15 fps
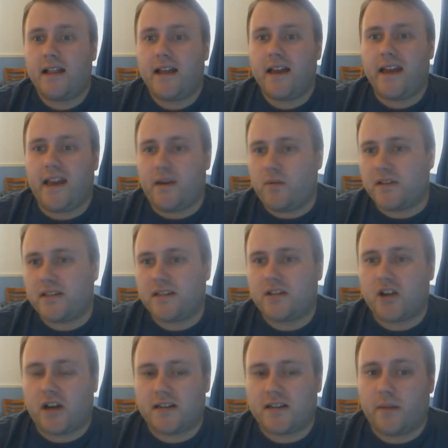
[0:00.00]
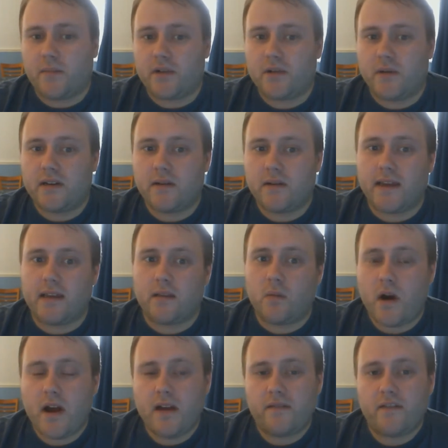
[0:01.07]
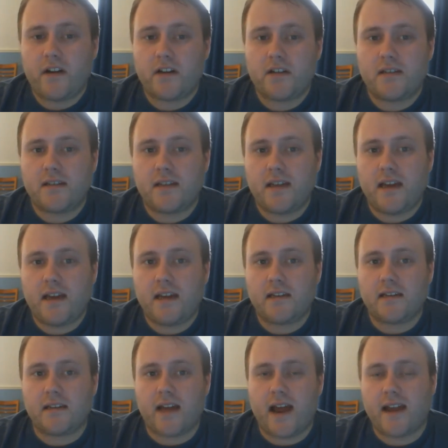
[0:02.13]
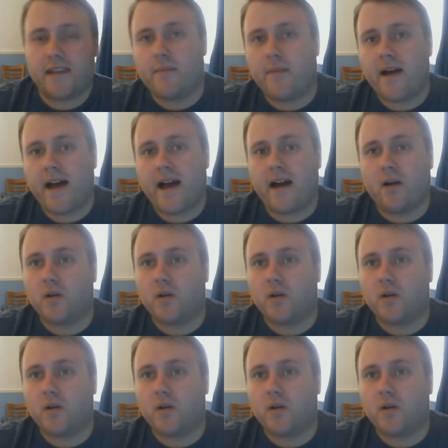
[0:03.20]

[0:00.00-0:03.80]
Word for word: it was a toss-up between do I get the wired versions of these and the mat,